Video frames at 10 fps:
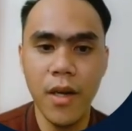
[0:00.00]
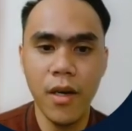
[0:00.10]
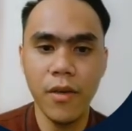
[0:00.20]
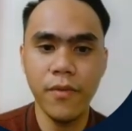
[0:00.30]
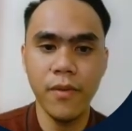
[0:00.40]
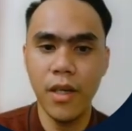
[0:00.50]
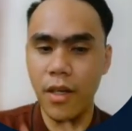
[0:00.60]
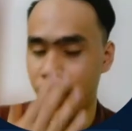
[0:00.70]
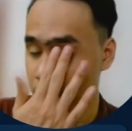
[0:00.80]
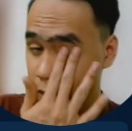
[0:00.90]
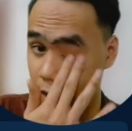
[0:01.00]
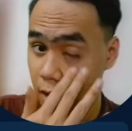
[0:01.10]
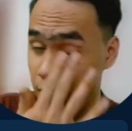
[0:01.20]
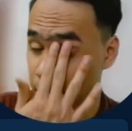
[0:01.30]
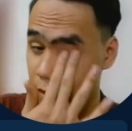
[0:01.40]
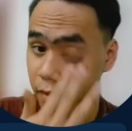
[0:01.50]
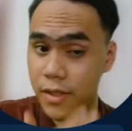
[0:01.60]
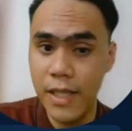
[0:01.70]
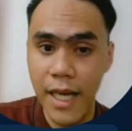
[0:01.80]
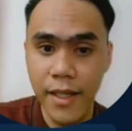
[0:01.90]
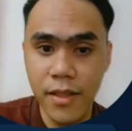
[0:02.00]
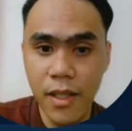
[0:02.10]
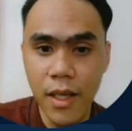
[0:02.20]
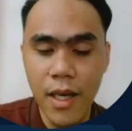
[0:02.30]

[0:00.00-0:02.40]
of from the previous slides.